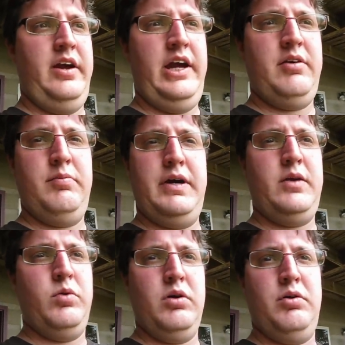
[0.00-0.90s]
Hey
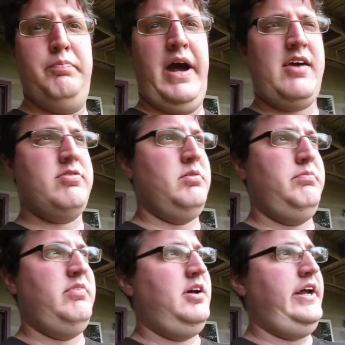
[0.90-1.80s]
everybody, we're back
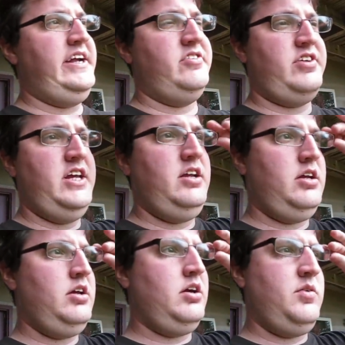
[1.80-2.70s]
from
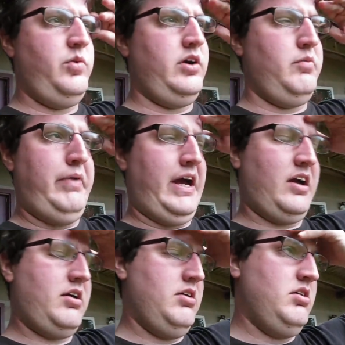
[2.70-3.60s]
antiquing. We are
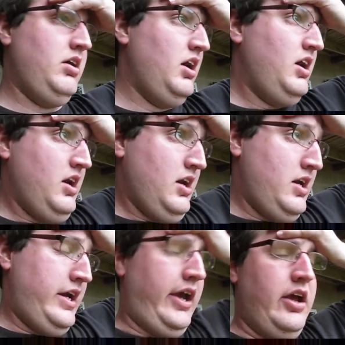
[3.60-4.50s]
back,
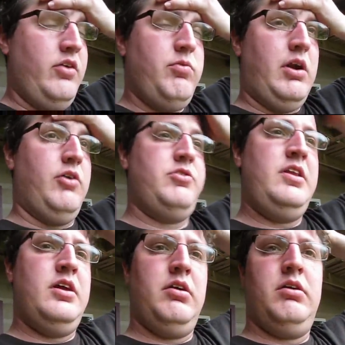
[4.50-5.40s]
and when I was
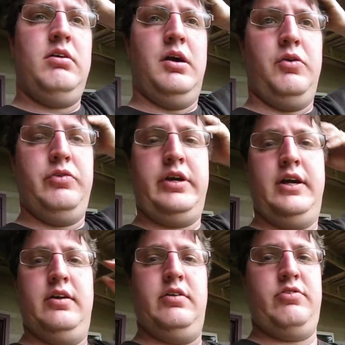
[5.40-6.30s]
in there, I was looking
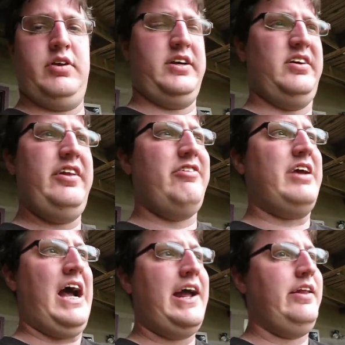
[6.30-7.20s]
at this like this
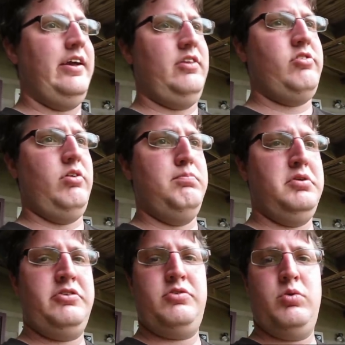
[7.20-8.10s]
guy had like this little
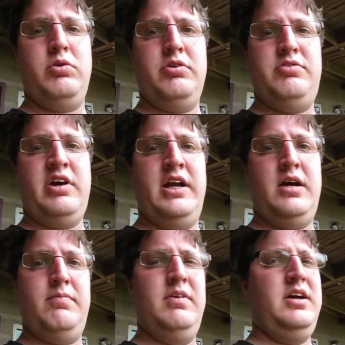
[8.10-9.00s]
bookstore set
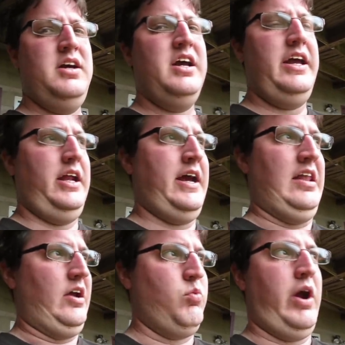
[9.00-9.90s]
up, and it had
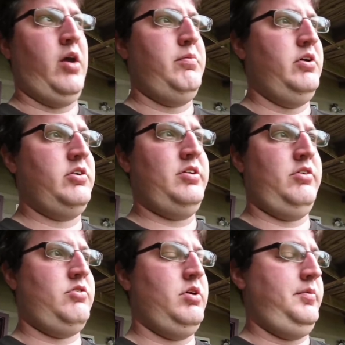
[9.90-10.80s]
like rare books,
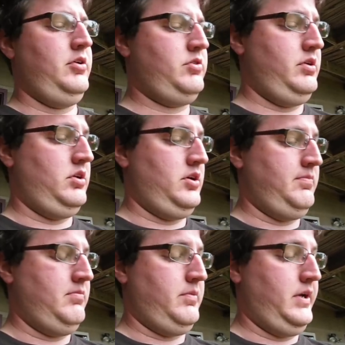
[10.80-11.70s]
history books, and
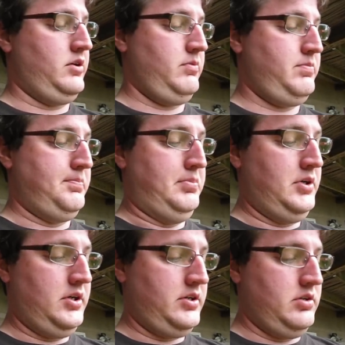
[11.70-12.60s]
um, I picked up a
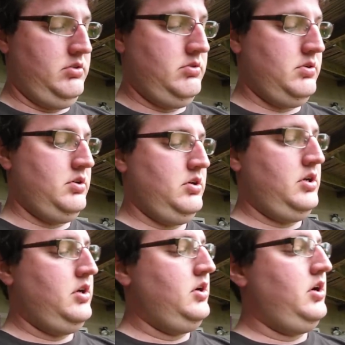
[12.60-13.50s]
book,
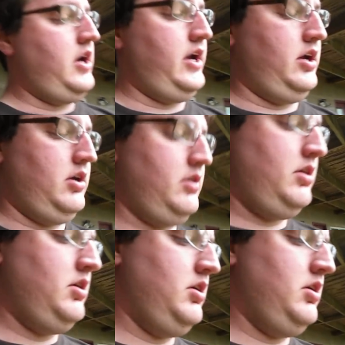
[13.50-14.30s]
and